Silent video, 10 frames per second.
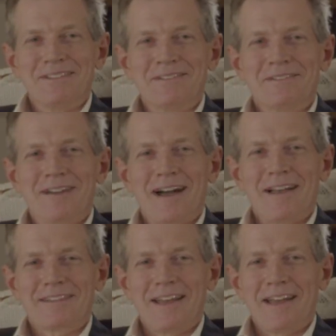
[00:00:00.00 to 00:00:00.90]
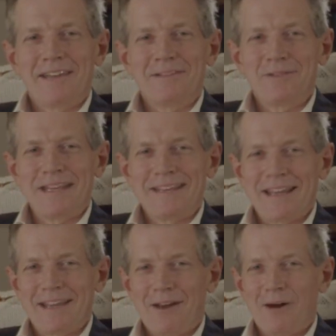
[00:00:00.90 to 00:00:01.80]
a fireside
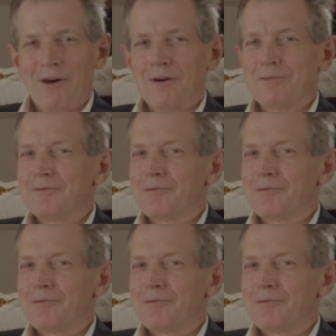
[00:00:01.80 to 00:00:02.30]
reading of